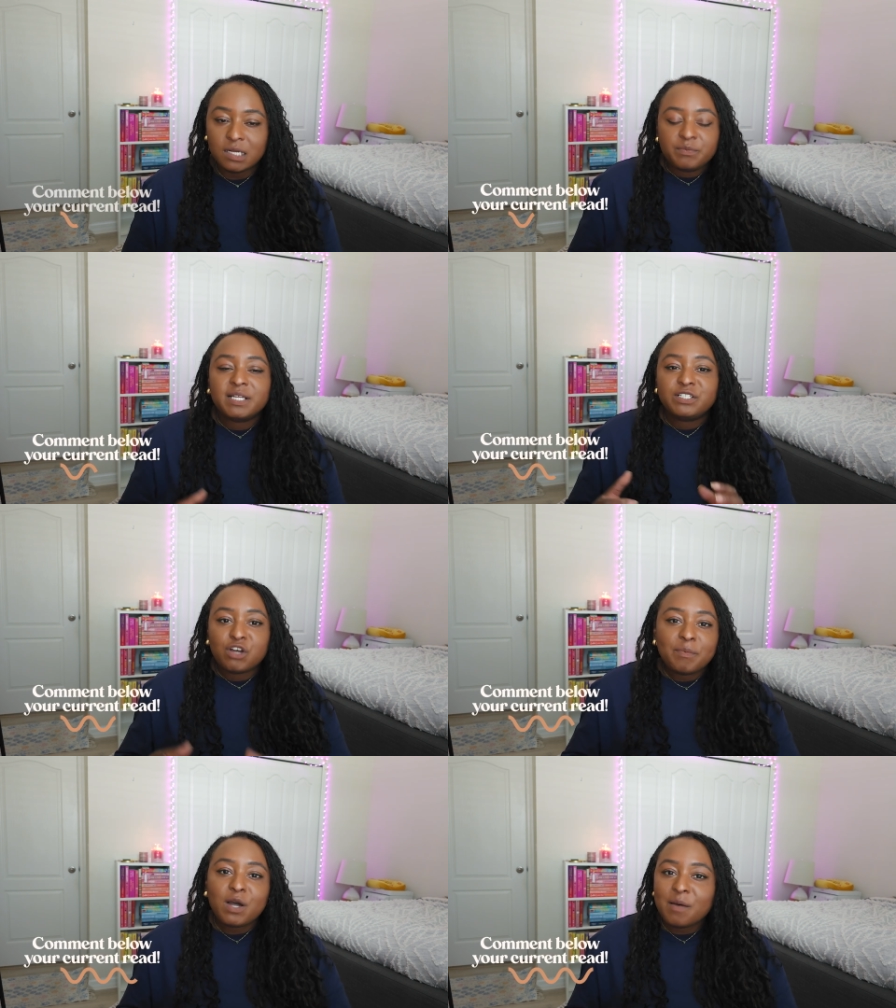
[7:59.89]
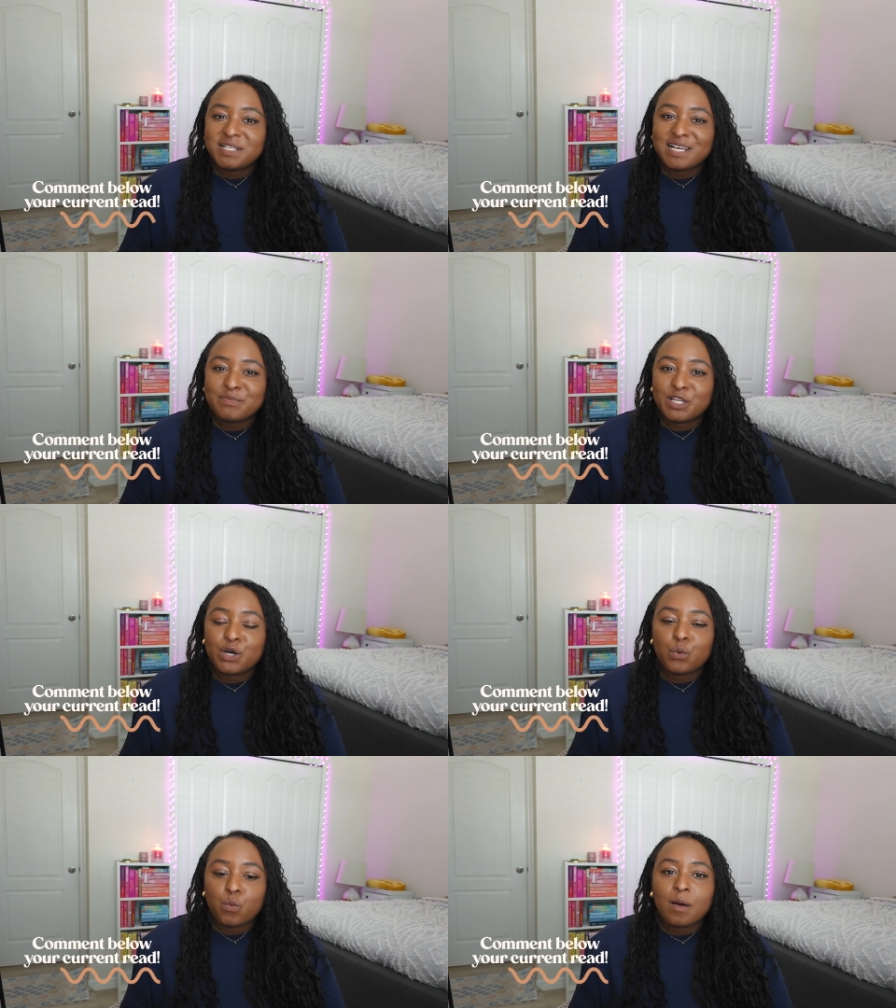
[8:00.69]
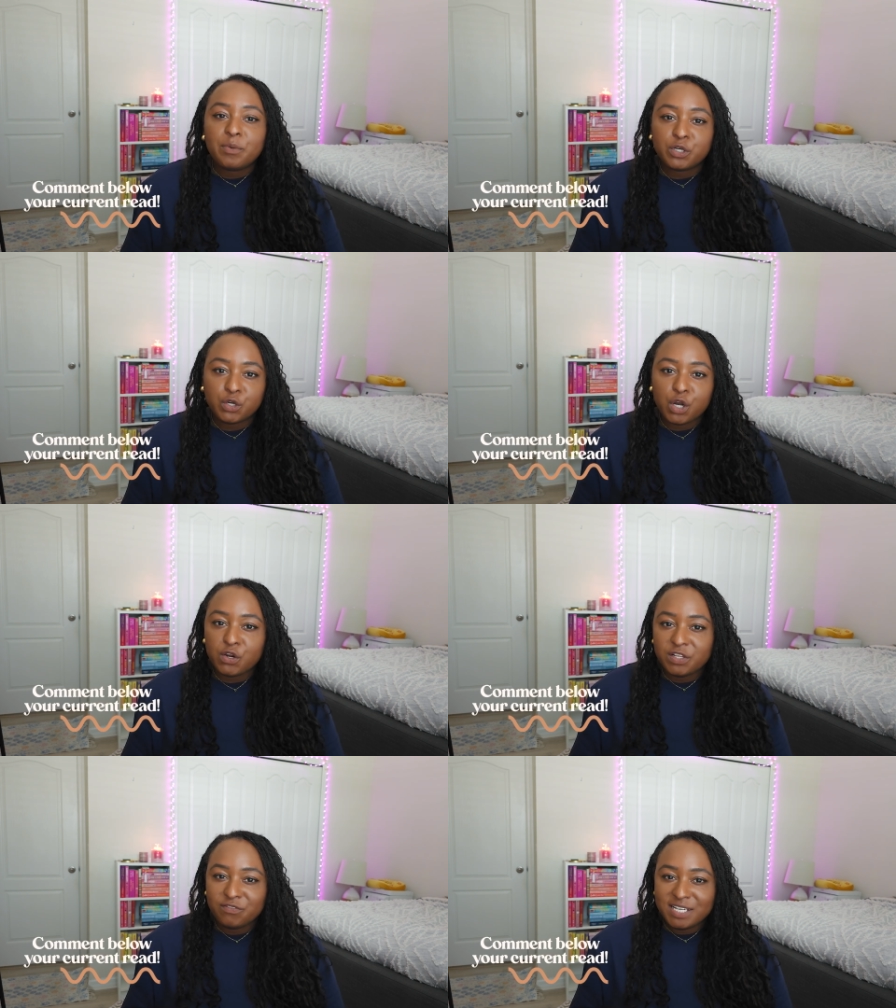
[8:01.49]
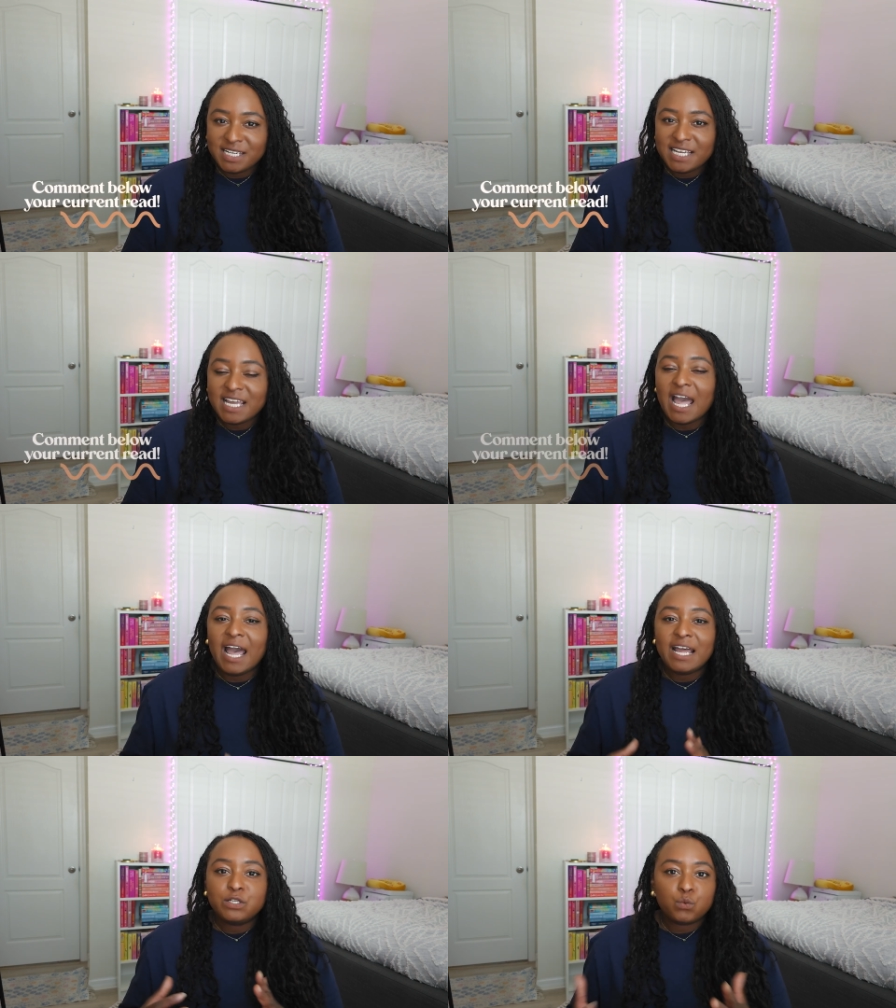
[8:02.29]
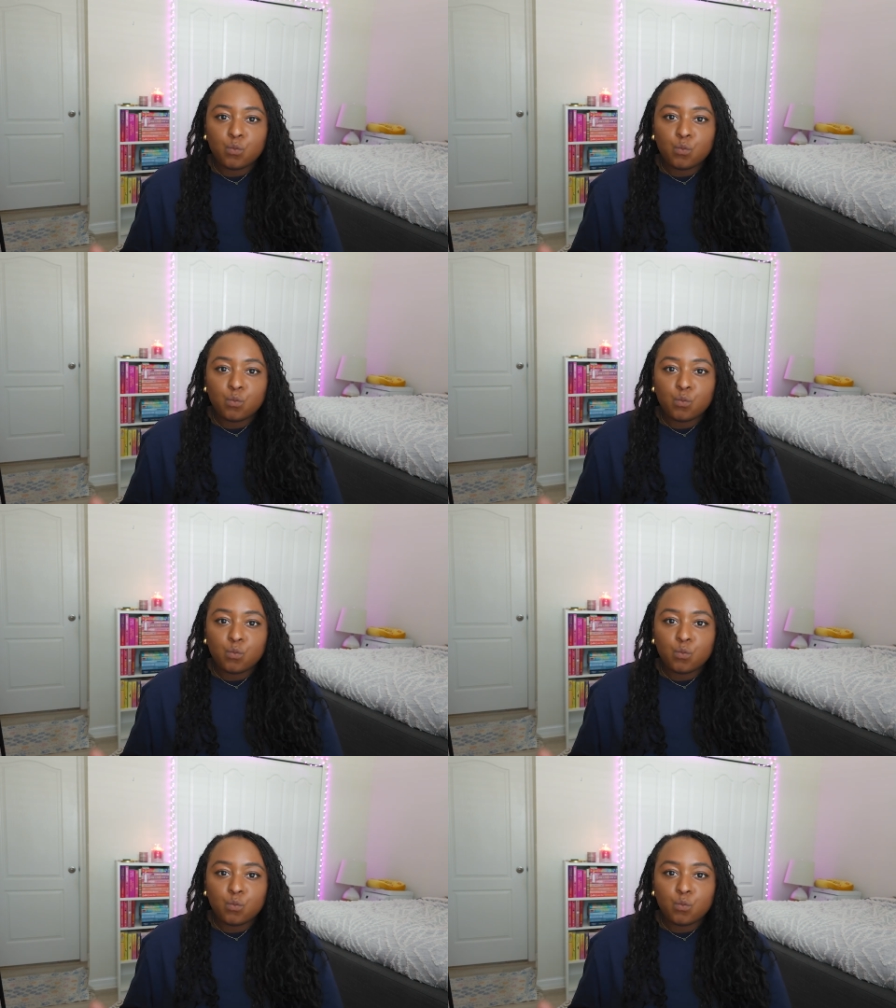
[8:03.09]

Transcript: But drop a comment down below what book you're currently reading and